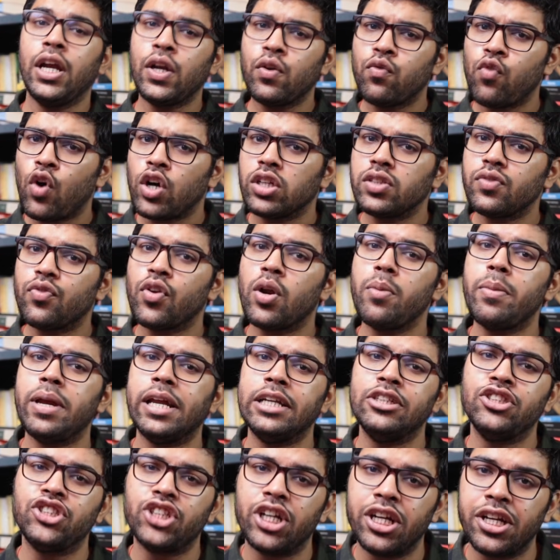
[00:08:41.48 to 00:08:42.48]
It was from
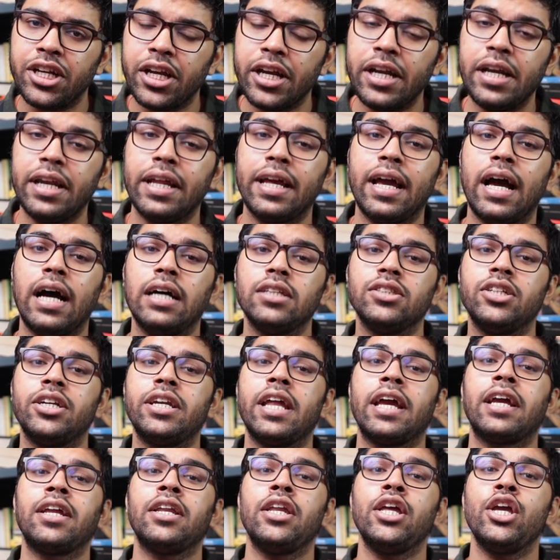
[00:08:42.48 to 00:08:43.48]
ancient India the
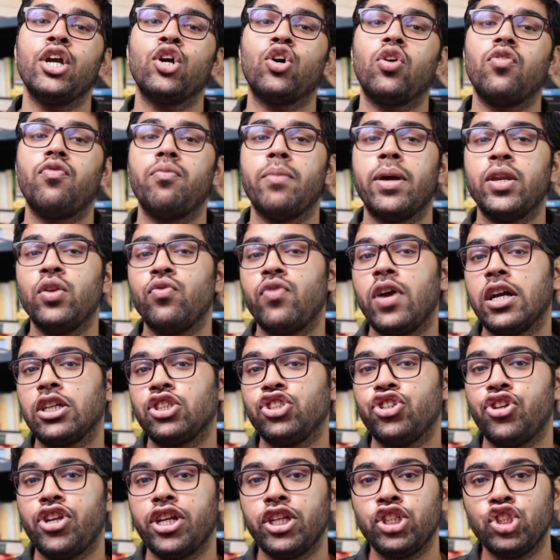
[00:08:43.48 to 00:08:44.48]
technique of
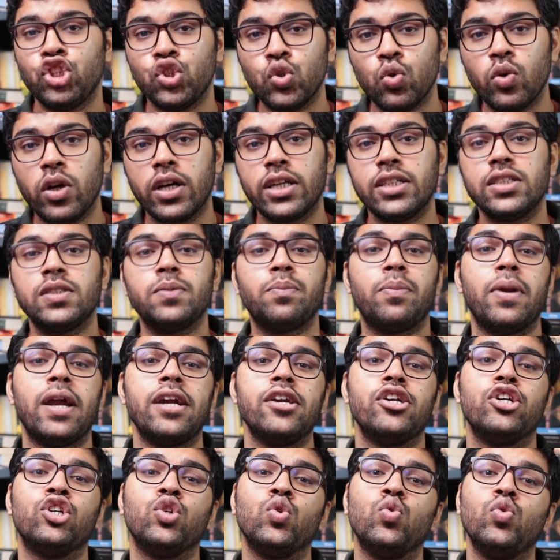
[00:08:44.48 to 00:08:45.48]
manufacturing sugar
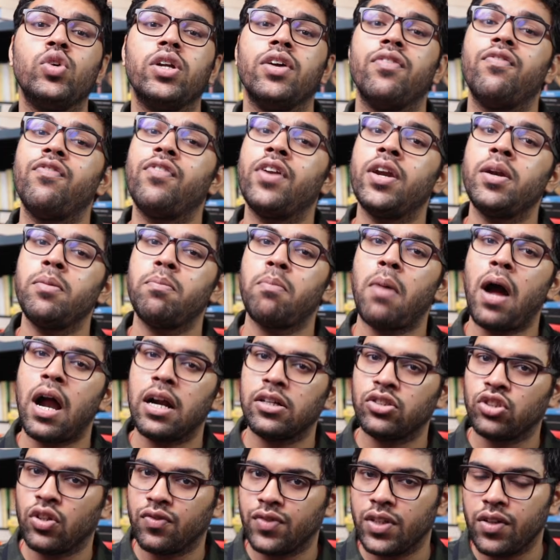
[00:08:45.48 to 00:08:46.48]
spread to different
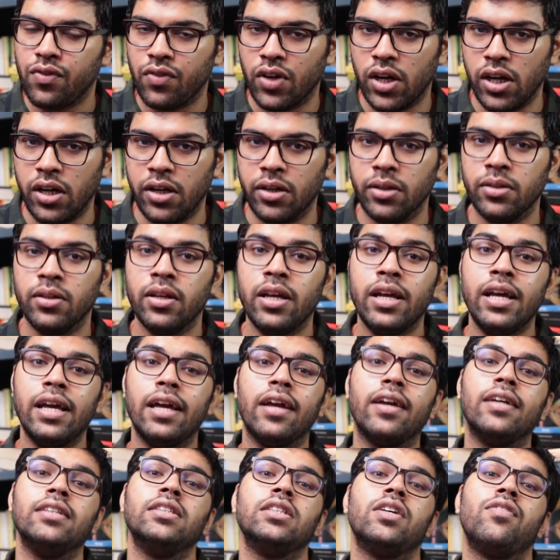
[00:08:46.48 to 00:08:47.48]
parts of the world.
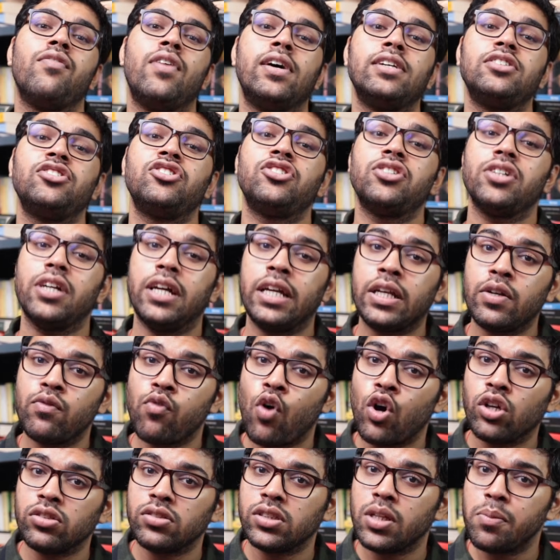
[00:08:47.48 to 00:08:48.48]
In the West, it
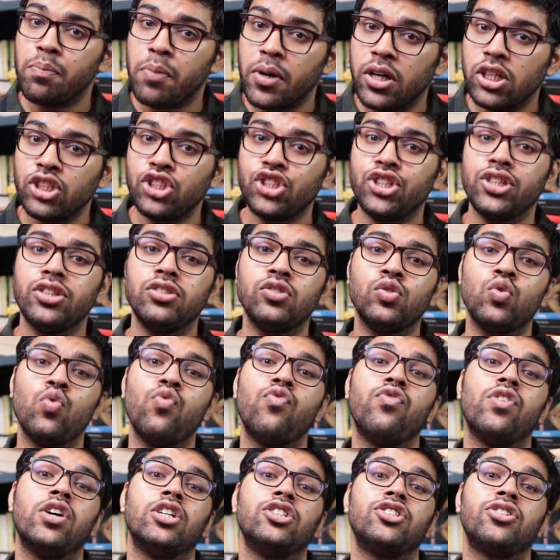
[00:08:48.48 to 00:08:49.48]
was the Persians who
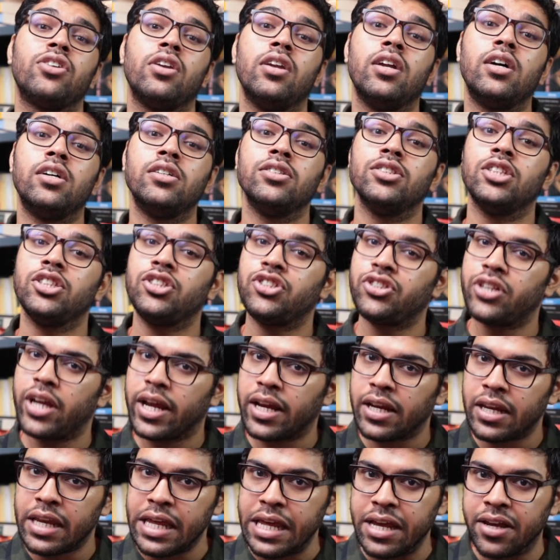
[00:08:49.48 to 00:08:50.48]
first learned this
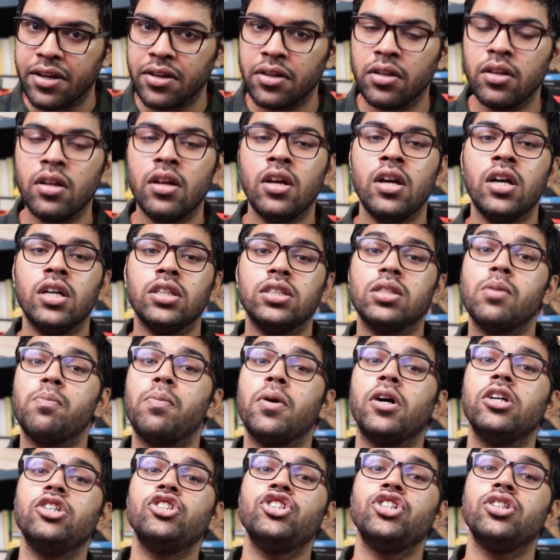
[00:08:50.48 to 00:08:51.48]
technique. The
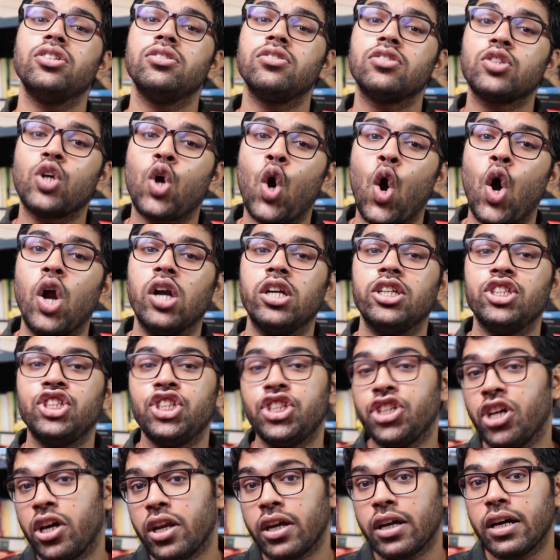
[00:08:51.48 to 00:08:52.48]
Persians called
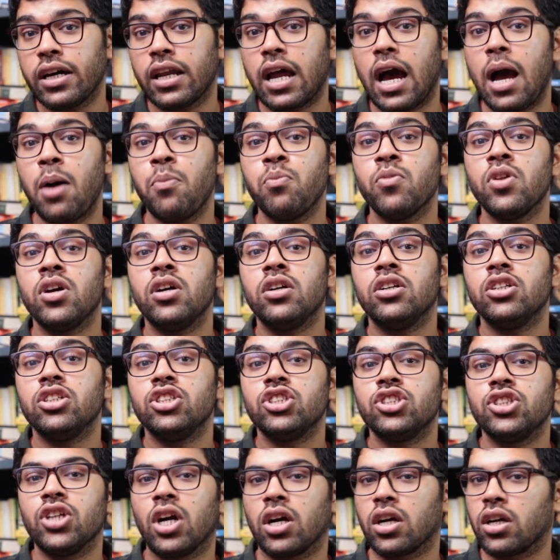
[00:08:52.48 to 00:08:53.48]
Sharkara
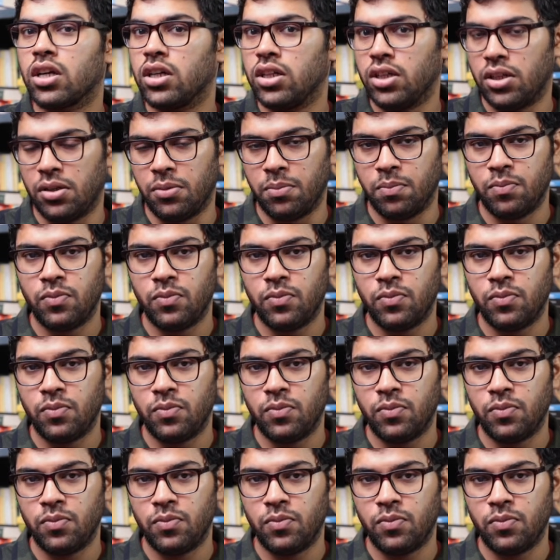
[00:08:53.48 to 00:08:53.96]
shakkar.